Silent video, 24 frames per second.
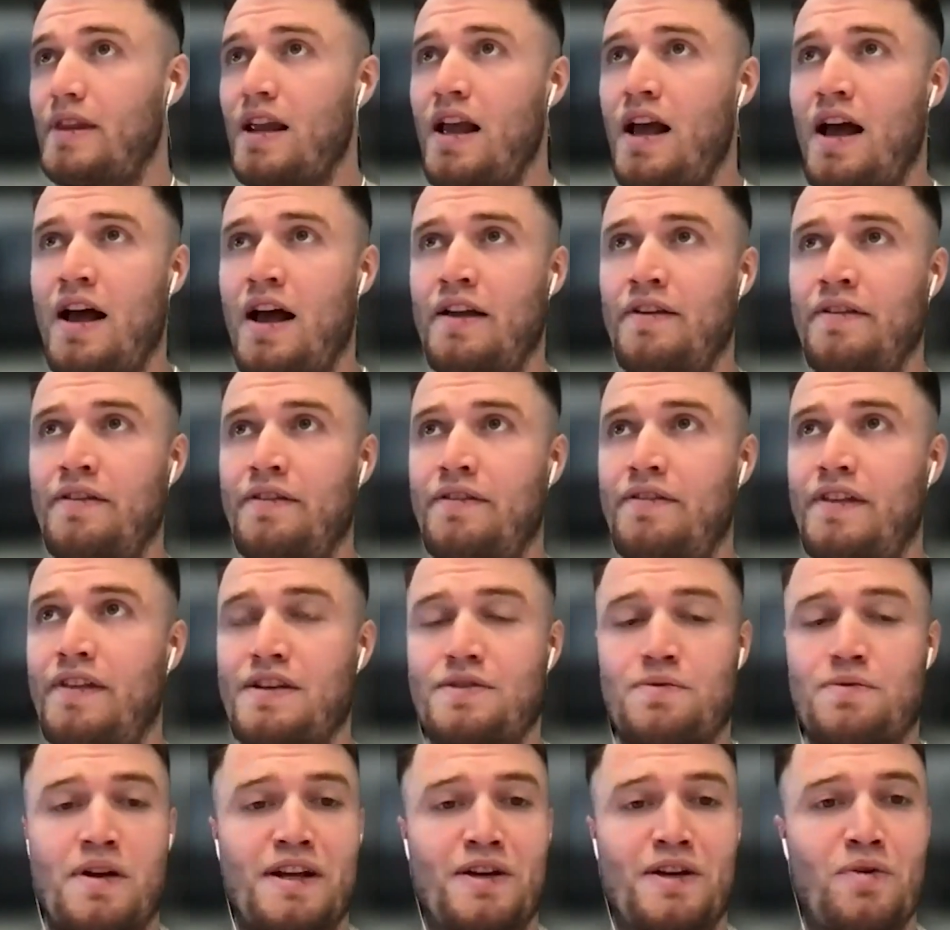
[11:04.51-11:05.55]
And
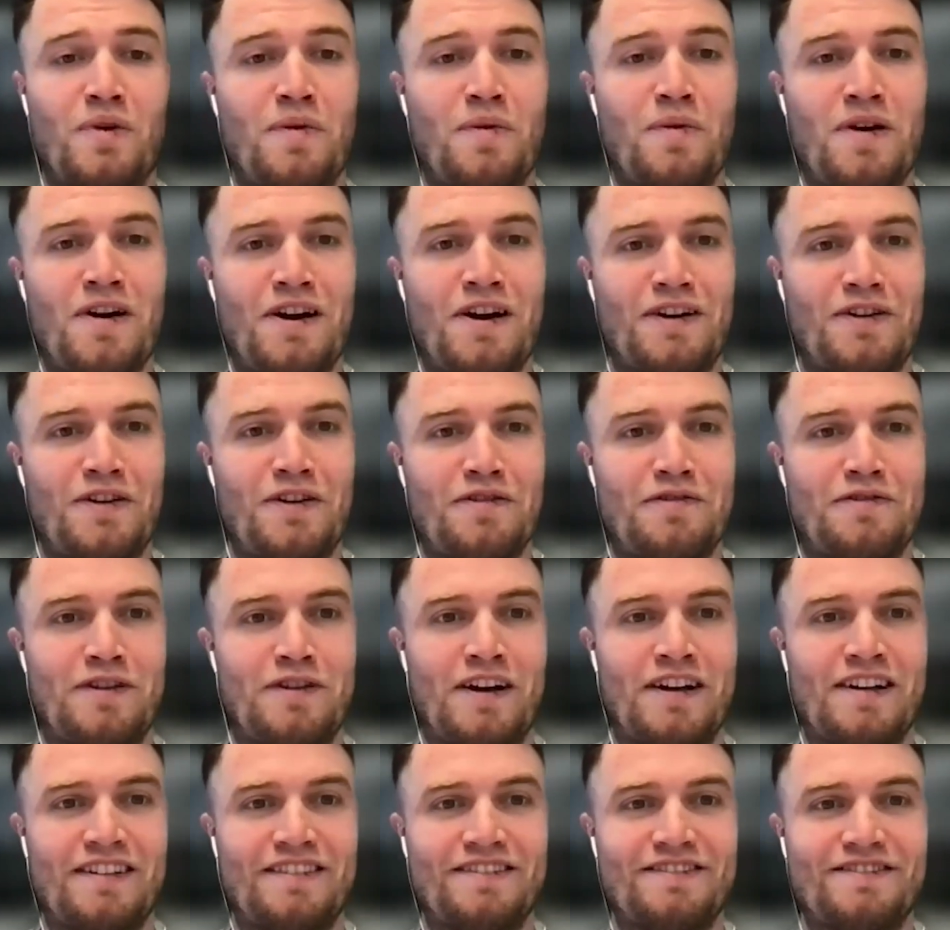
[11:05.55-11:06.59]
that's why they call it work, not
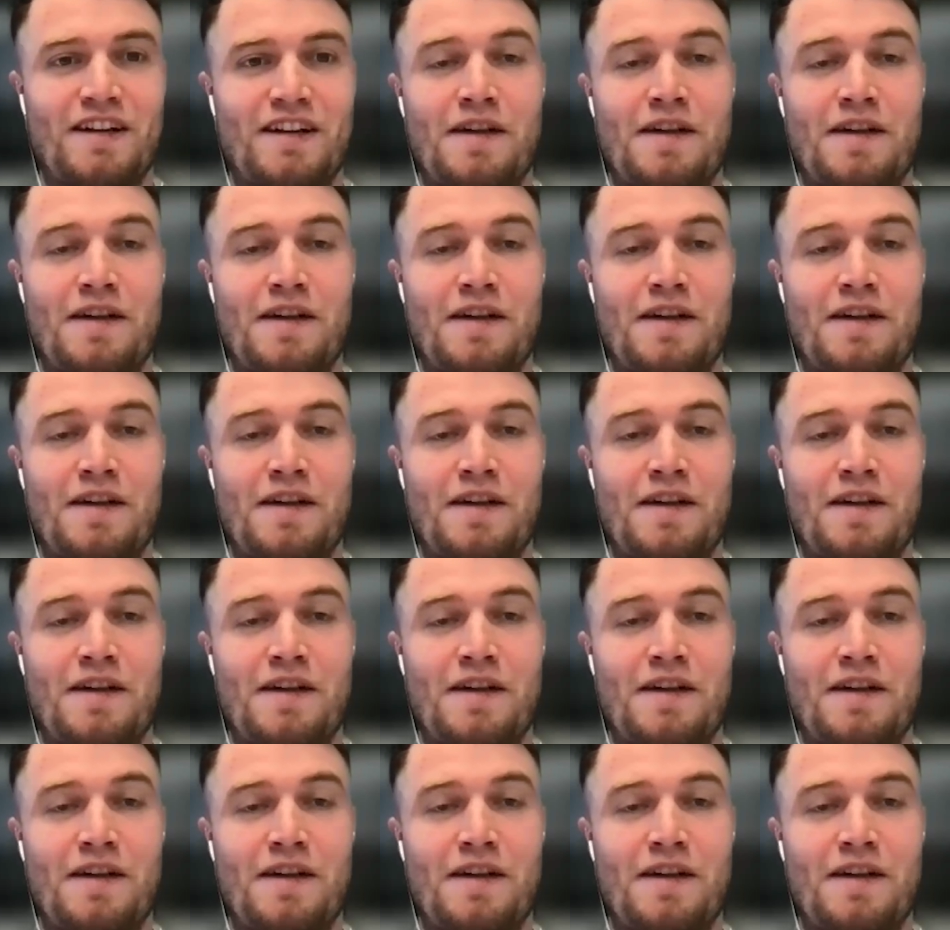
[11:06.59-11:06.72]
fun.